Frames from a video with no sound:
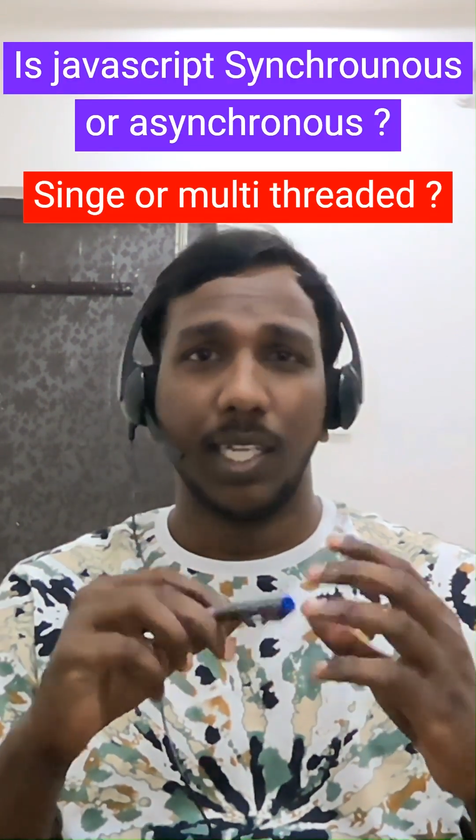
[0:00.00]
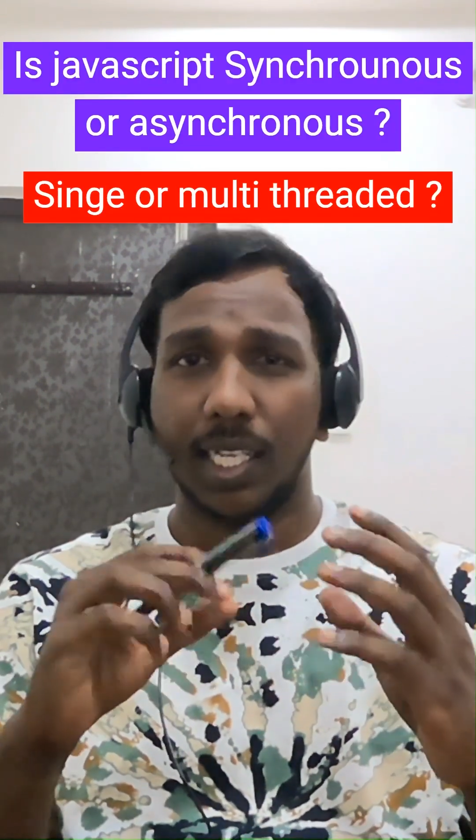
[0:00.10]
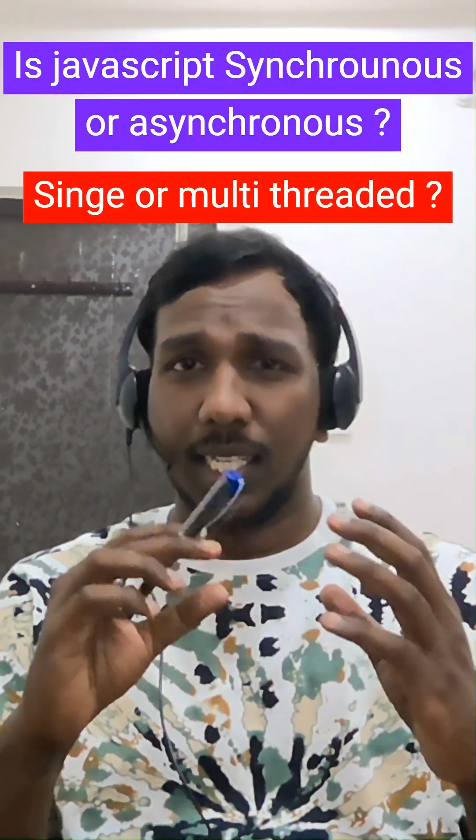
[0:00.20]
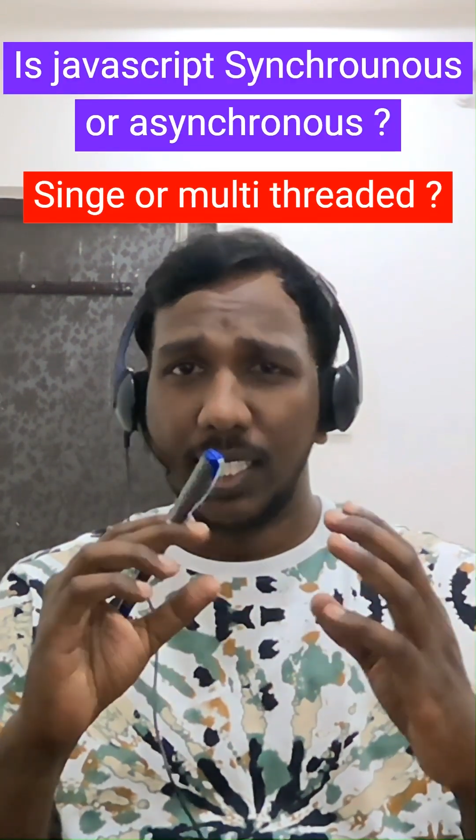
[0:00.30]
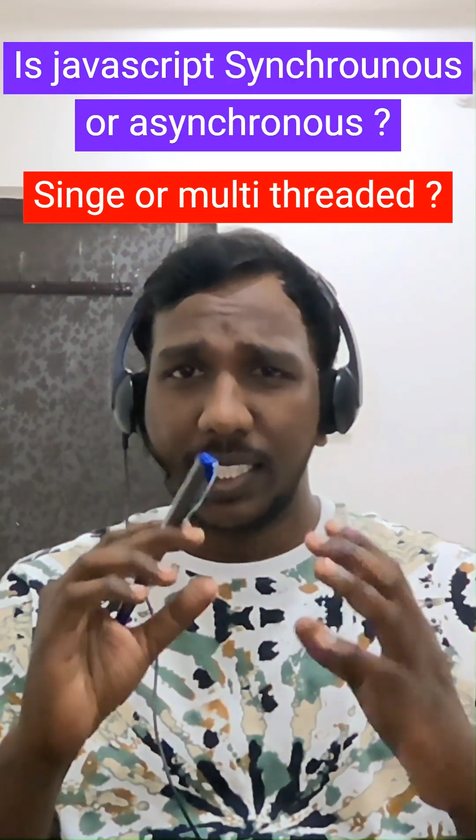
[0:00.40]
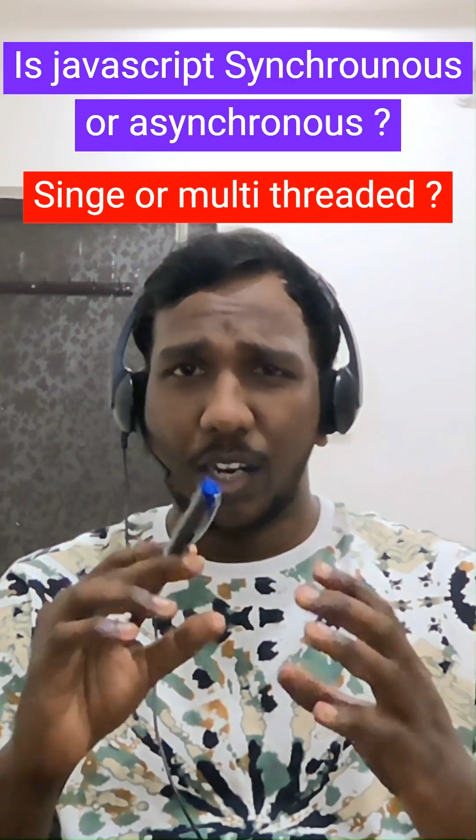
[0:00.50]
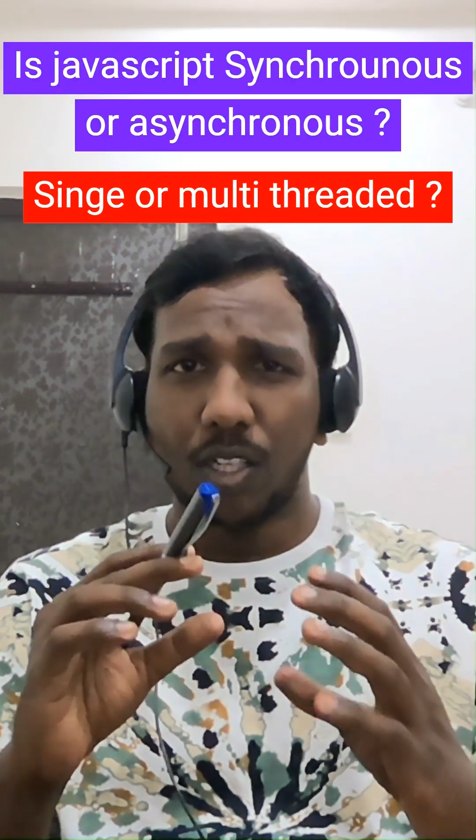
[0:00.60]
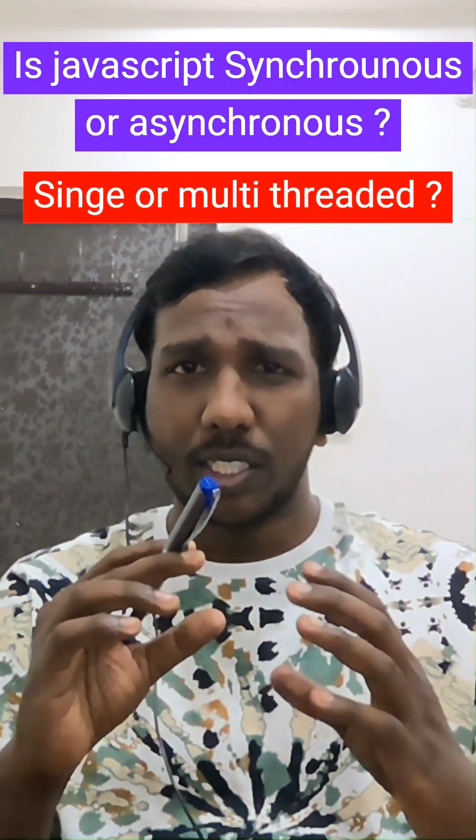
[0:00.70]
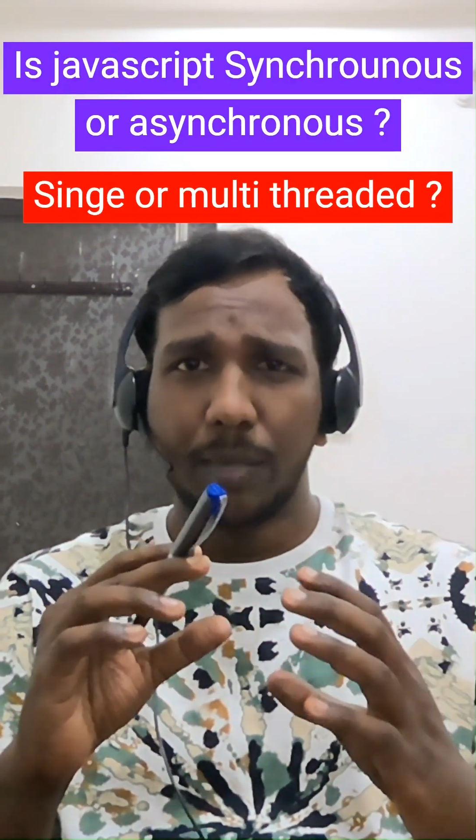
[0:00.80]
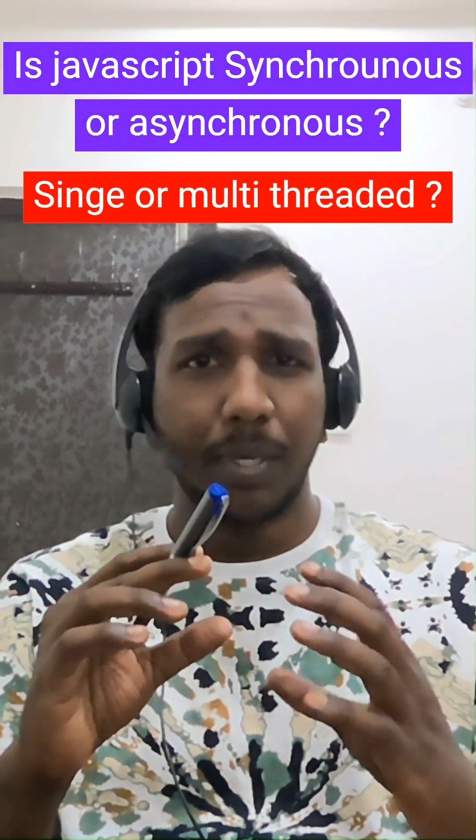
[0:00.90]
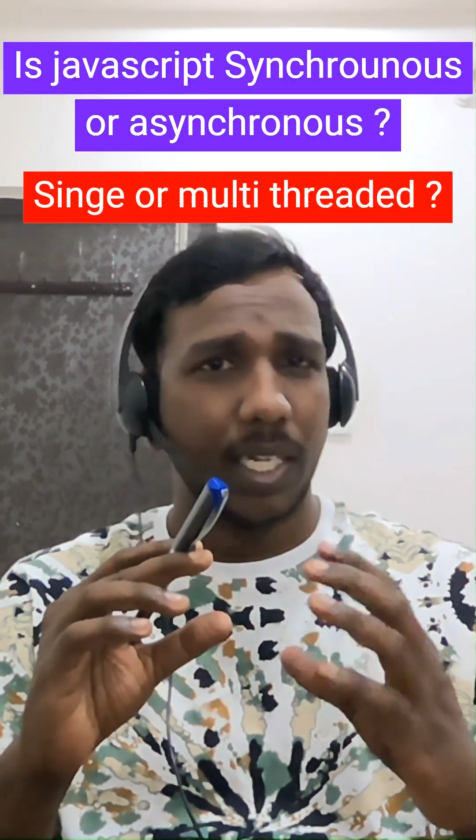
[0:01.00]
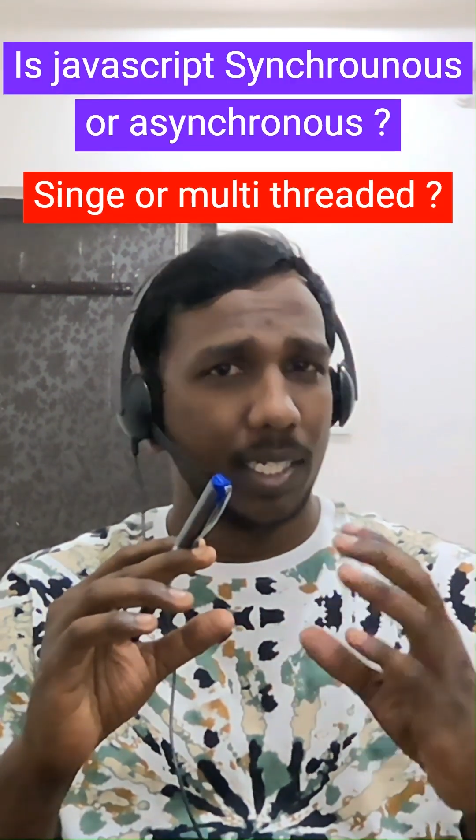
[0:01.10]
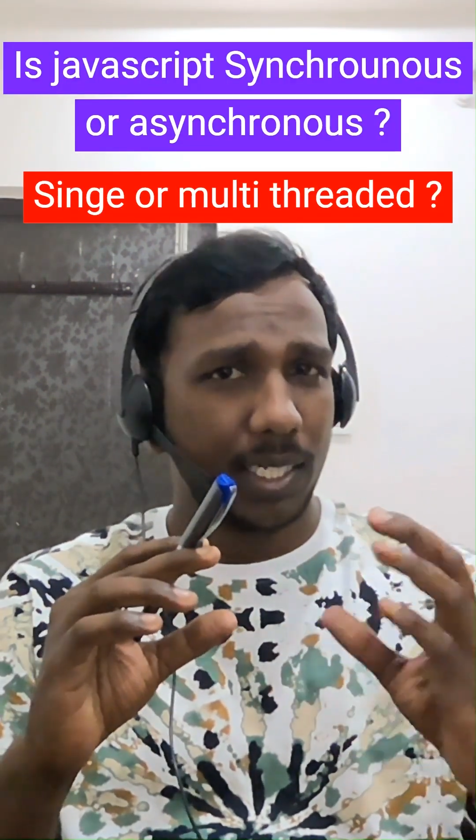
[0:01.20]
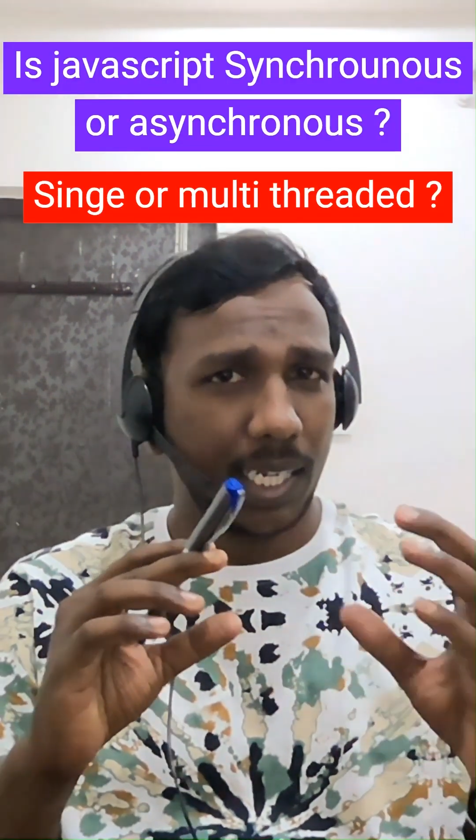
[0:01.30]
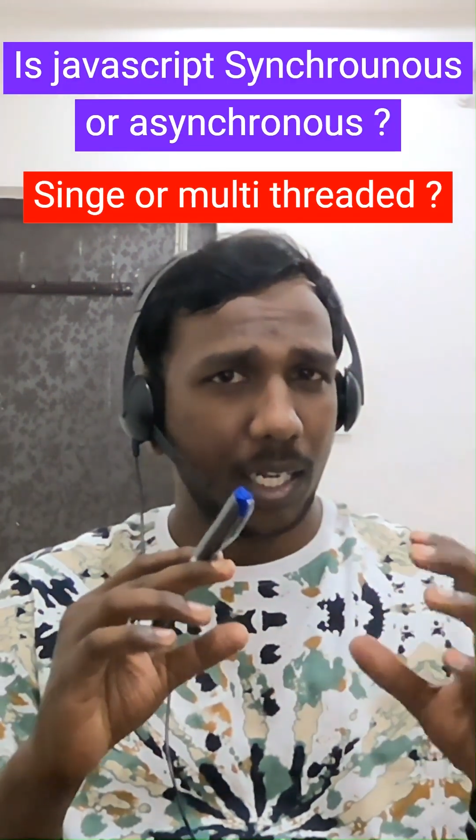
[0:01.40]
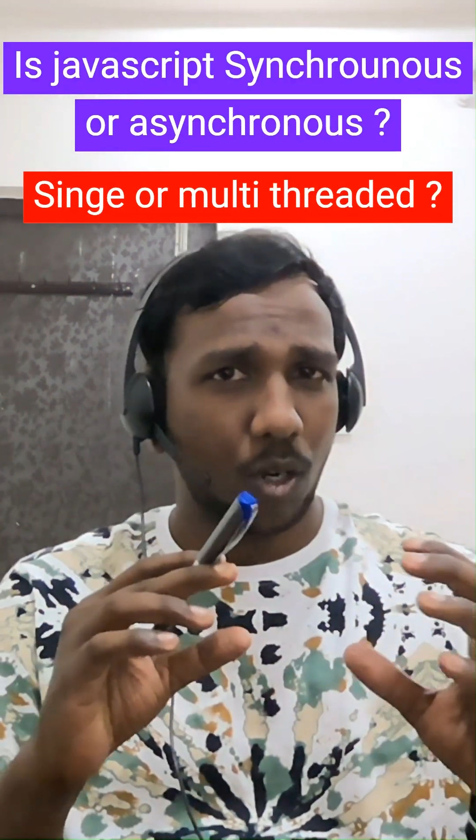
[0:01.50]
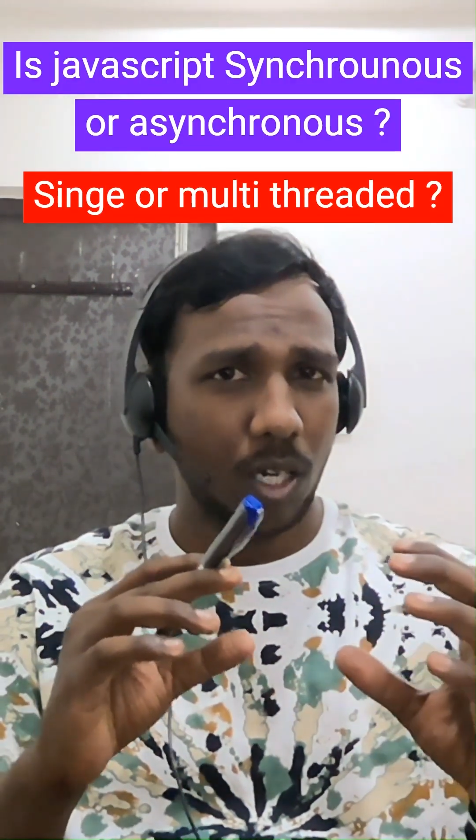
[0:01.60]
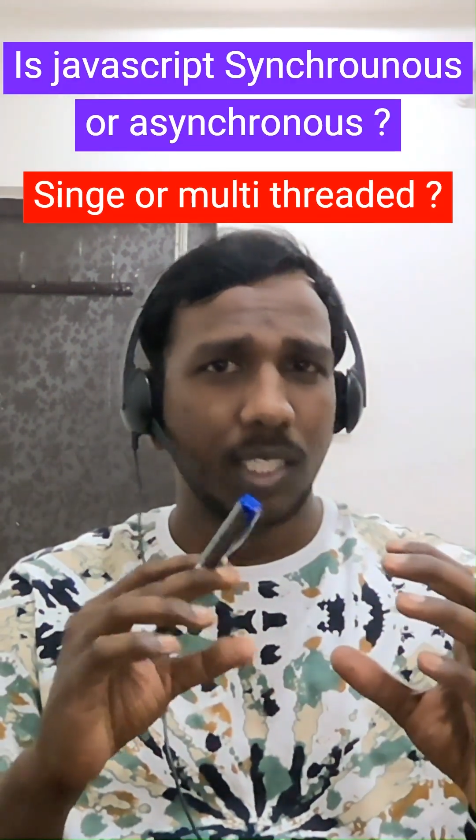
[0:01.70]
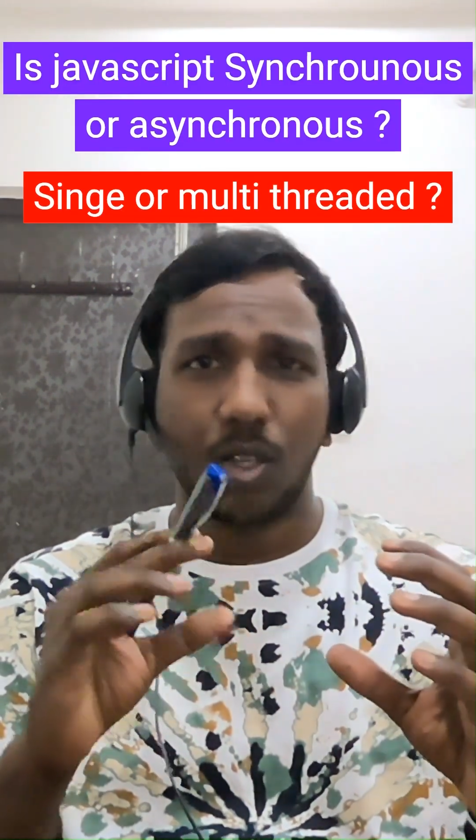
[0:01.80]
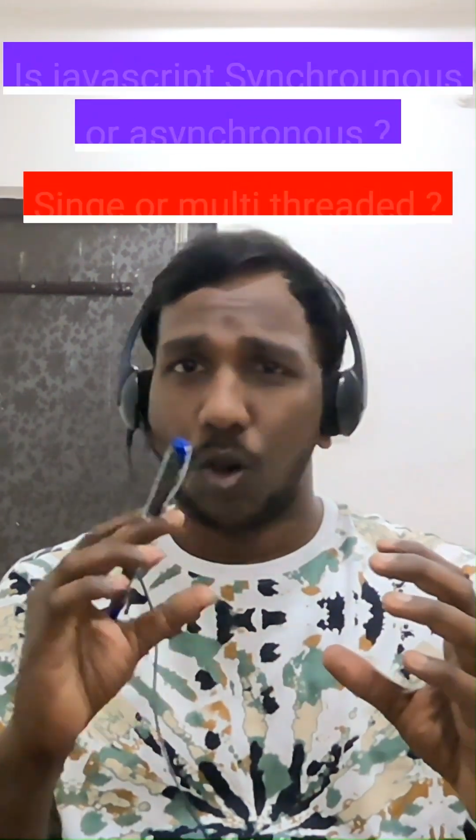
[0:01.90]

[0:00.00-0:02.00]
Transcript: Is JavaScript synchronous